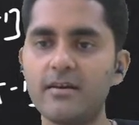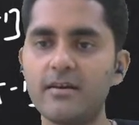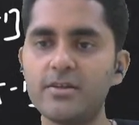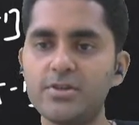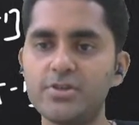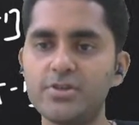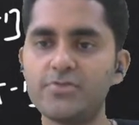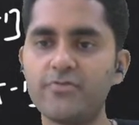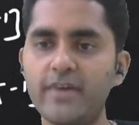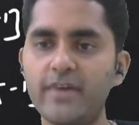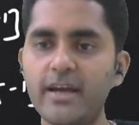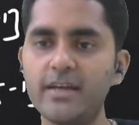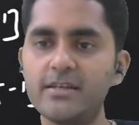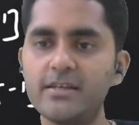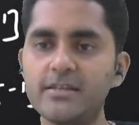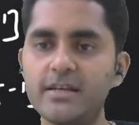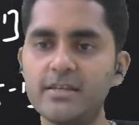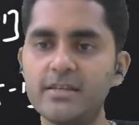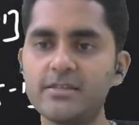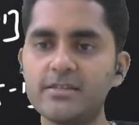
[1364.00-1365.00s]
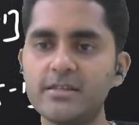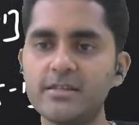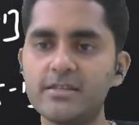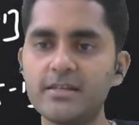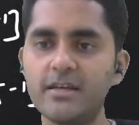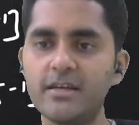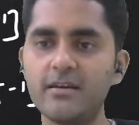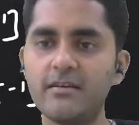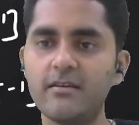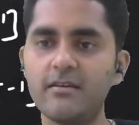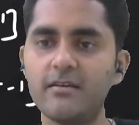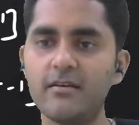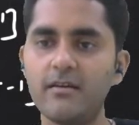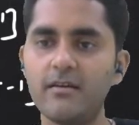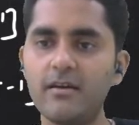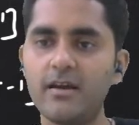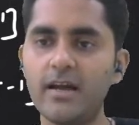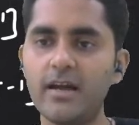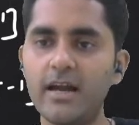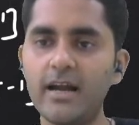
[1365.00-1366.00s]
just write density,
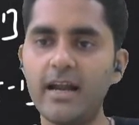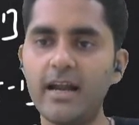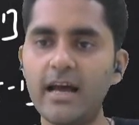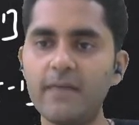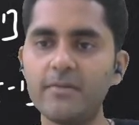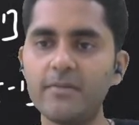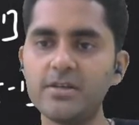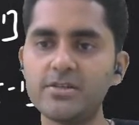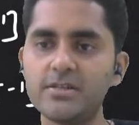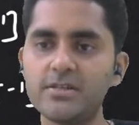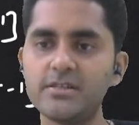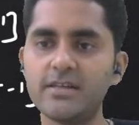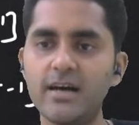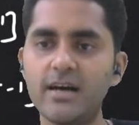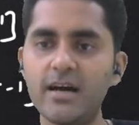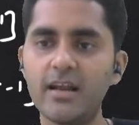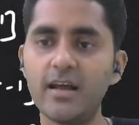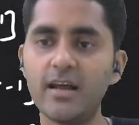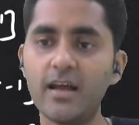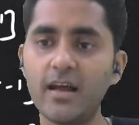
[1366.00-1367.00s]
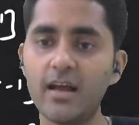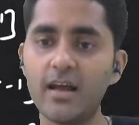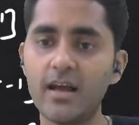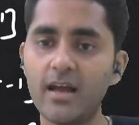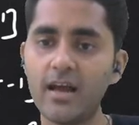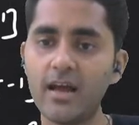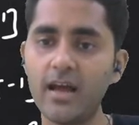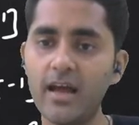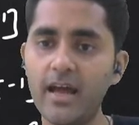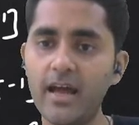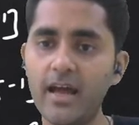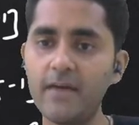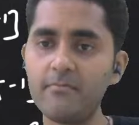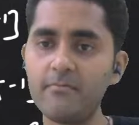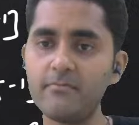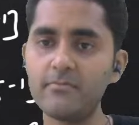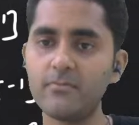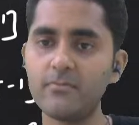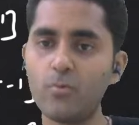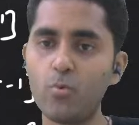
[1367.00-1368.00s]
and dimensions are
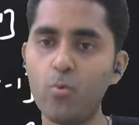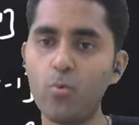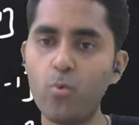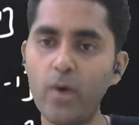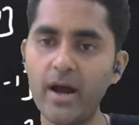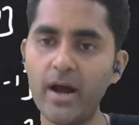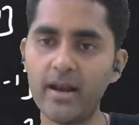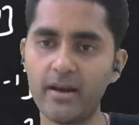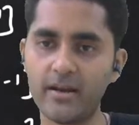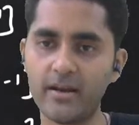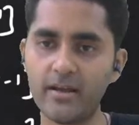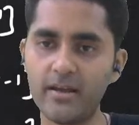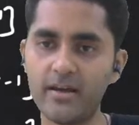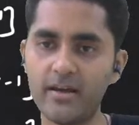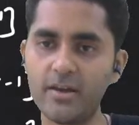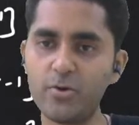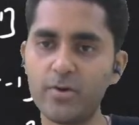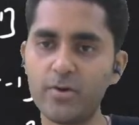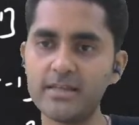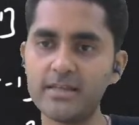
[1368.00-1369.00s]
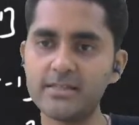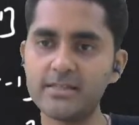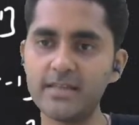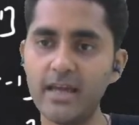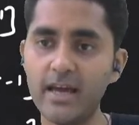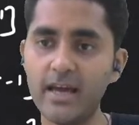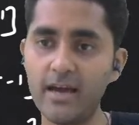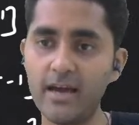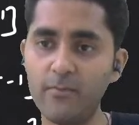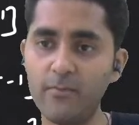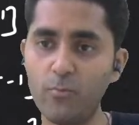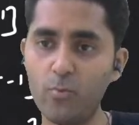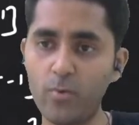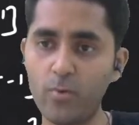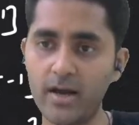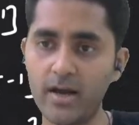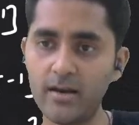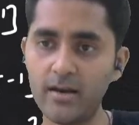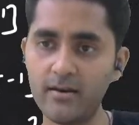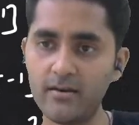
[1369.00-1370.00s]
m1, here you can see
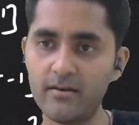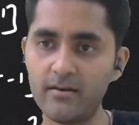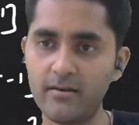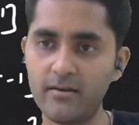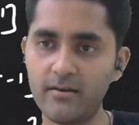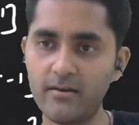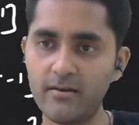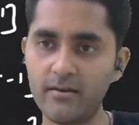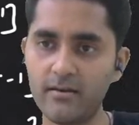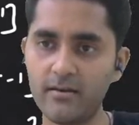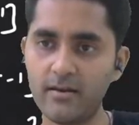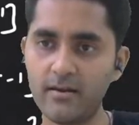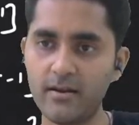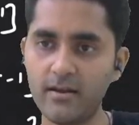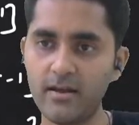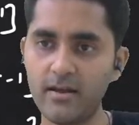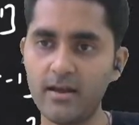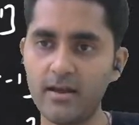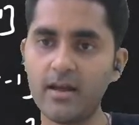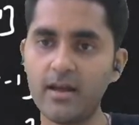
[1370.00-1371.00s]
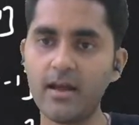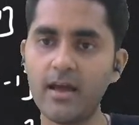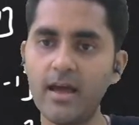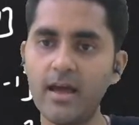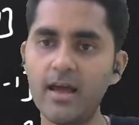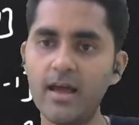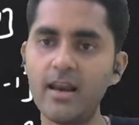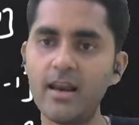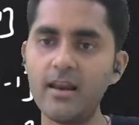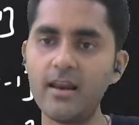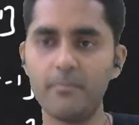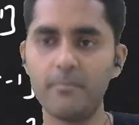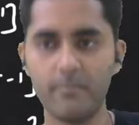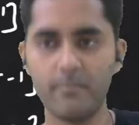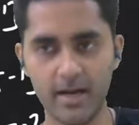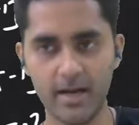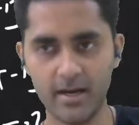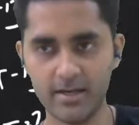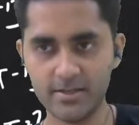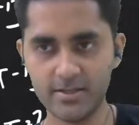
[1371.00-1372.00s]
m1 L
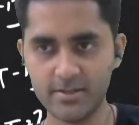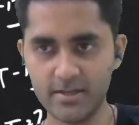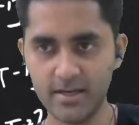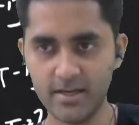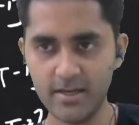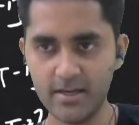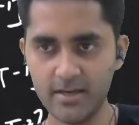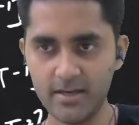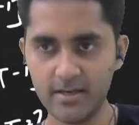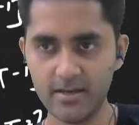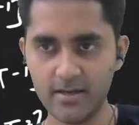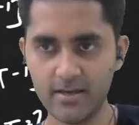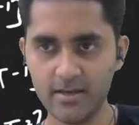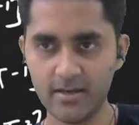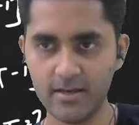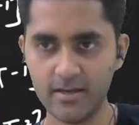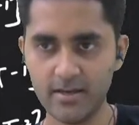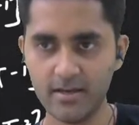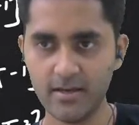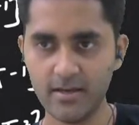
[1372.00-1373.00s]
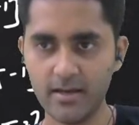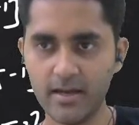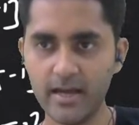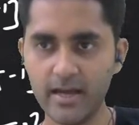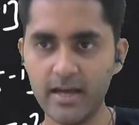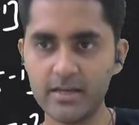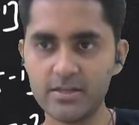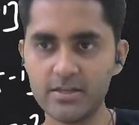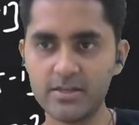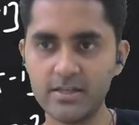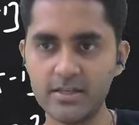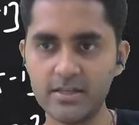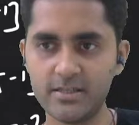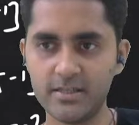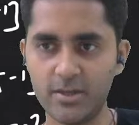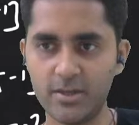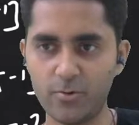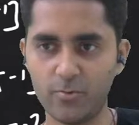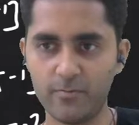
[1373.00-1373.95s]
minus 3 and t0,